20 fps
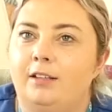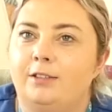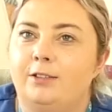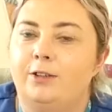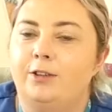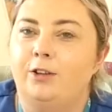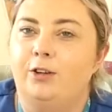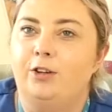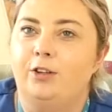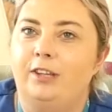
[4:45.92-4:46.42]
So
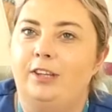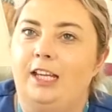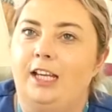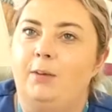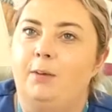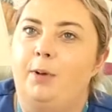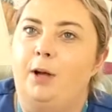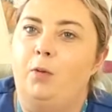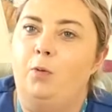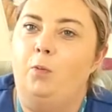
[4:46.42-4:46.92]
the good thing
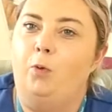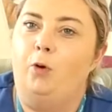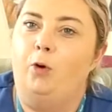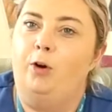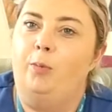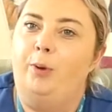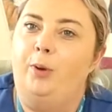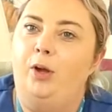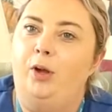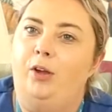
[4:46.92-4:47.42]
about
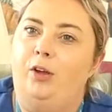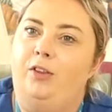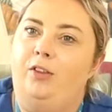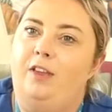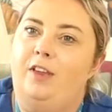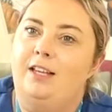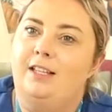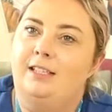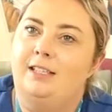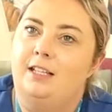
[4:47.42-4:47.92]
water birth
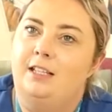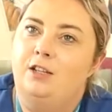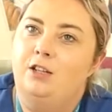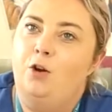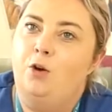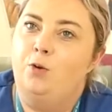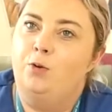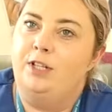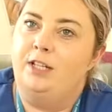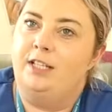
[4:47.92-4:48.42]
is there's no